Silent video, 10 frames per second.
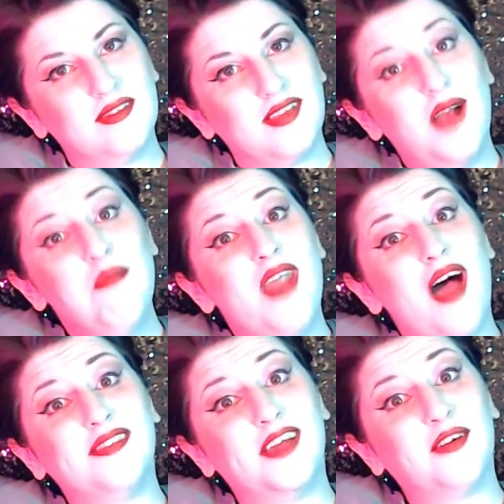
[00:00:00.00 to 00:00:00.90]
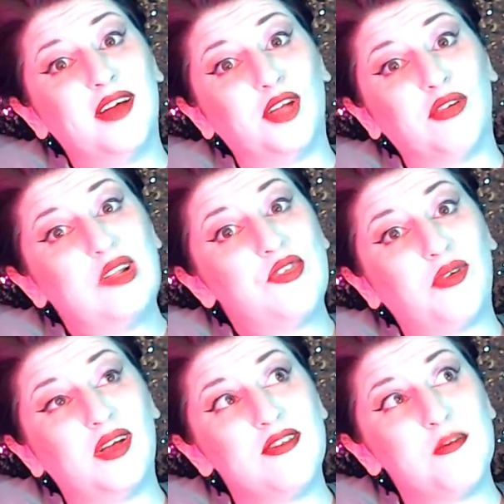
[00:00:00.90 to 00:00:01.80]
I'm not that great at green
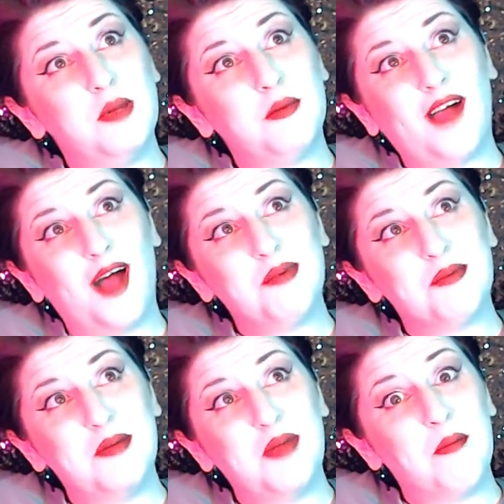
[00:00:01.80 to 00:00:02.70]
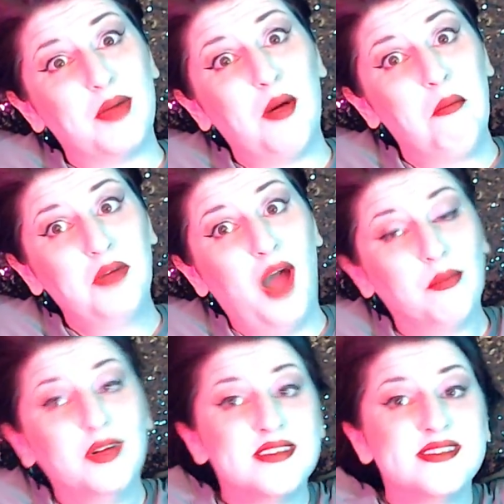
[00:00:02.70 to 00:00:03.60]
screens. People compliment me, but I'm
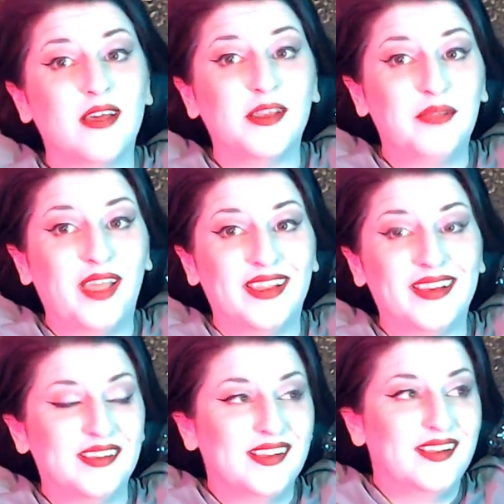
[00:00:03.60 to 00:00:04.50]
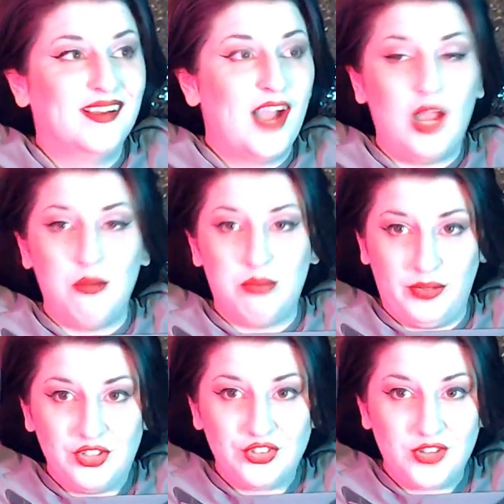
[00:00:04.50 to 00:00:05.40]
gonna tell you, like, I'm
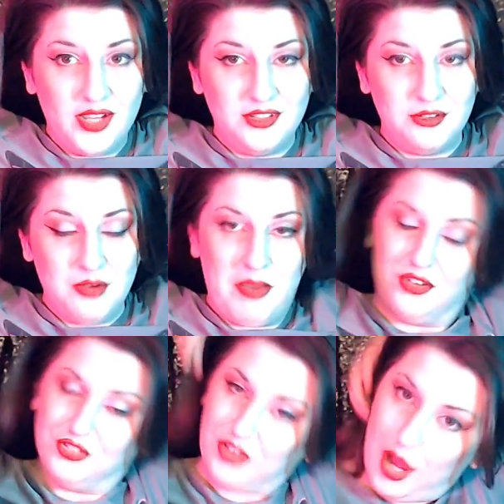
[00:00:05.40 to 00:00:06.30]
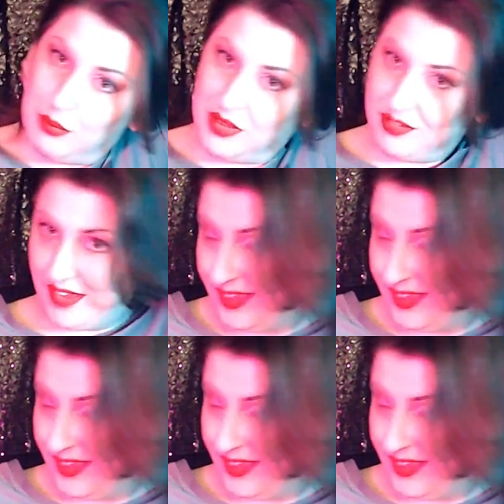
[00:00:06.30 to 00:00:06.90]
pretty sure I could do a better job if I